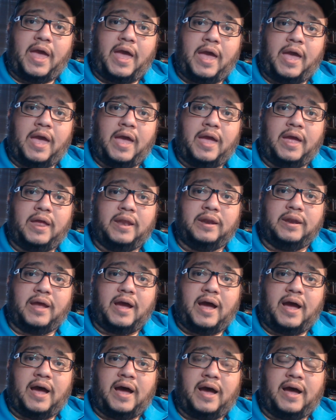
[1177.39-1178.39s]
and
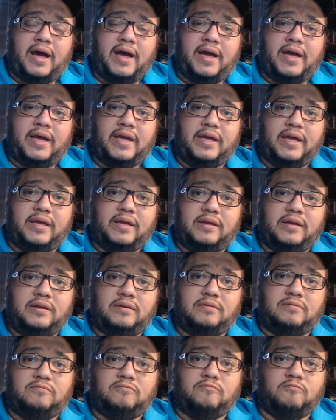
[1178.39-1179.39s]
I